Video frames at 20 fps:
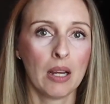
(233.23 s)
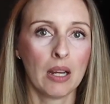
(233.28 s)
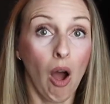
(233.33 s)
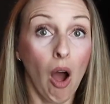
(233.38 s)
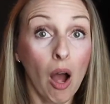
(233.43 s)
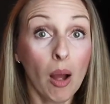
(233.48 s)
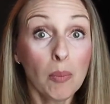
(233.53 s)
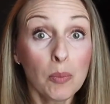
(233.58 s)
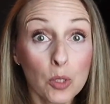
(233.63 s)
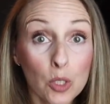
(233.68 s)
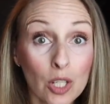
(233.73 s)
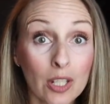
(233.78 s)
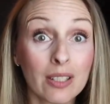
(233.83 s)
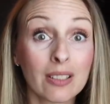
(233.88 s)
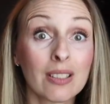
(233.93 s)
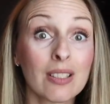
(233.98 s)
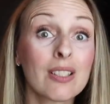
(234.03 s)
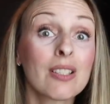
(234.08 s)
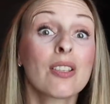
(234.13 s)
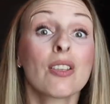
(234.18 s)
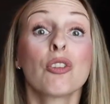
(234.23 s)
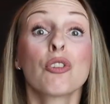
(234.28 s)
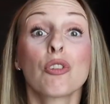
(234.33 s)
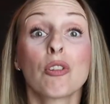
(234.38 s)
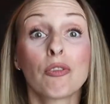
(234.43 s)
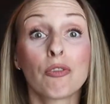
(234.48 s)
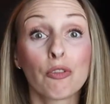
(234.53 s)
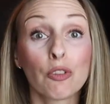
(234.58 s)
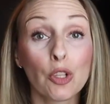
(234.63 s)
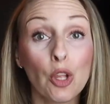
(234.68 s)
options to
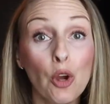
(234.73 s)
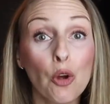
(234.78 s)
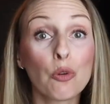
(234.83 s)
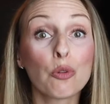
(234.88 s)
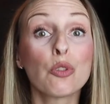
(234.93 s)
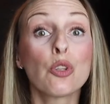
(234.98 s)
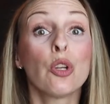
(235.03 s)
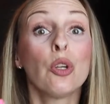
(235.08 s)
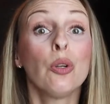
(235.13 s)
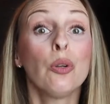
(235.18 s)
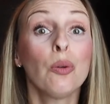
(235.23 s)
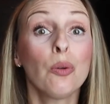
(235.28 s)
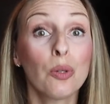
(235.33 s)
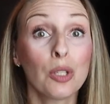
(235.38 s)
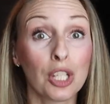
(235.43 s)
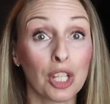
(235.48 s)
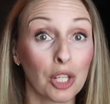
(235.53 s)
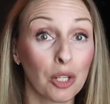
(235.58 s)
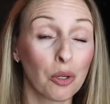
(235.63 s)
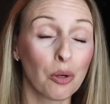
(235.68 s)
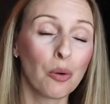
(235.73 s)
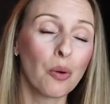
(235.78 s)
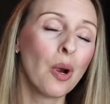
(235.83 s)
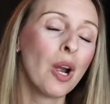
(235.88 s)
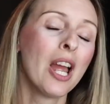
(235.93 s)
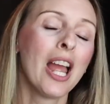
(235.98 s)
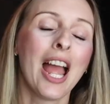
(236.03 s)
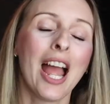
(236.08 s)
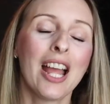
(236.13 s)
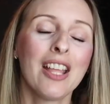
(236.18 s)
flow to you,
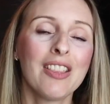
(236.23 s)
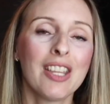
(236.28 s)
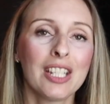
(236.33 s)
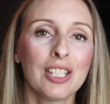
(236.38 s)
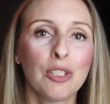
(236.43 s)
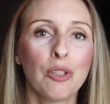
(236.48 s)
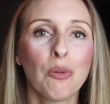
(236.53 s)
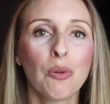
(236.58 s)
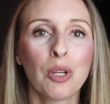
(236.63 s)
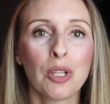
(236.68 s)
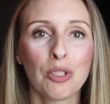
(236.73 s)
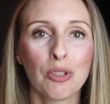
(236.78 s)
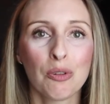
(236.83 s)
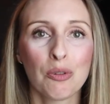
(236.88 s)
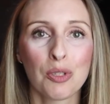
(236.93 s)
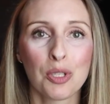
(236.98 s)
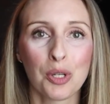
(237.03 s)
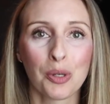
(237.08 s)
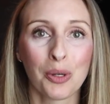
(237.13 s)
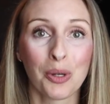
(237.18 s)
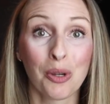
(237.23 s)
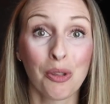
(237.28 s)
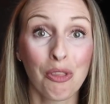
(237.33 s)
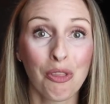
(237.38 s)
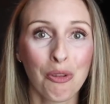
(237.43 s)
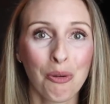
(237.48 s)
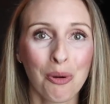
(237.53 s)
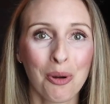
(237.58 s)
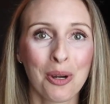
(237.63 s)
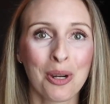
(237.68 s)
and then you can use your
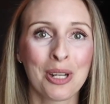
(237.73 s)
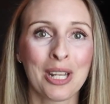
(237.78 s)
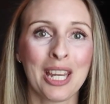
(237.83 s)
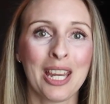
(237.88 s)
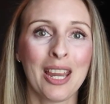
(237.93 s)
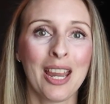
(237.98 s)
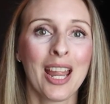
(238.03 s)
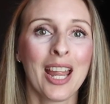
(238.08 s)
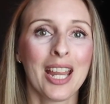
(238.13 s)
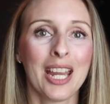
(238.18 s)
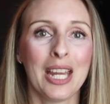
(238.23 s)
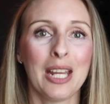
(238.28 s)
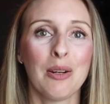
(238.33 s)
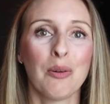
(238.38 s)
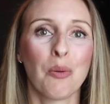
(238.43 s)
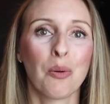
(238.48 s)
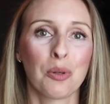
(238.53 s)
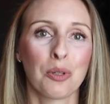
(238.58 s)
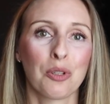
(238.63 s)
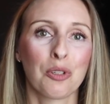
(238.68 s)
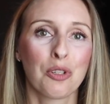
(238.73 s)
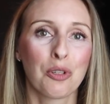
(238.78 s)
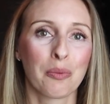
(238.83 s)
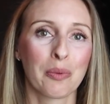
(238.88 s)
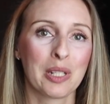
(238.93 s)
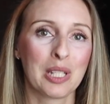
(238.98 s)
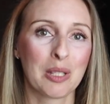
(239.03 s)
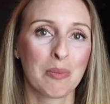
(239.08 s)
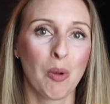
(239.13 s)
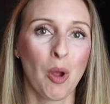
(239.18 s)
authority in order to
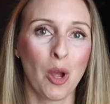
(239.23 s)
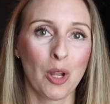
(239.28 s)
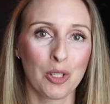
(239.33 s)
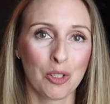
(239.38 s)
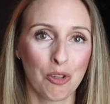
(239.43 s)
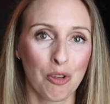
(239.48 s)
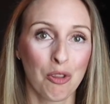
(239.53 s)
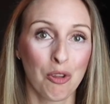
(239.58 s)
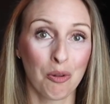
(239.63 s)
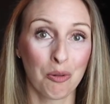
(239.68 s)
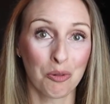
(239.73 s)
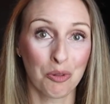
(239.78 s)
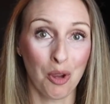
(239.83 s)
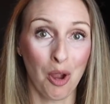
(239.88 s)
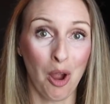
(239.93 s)
respond to those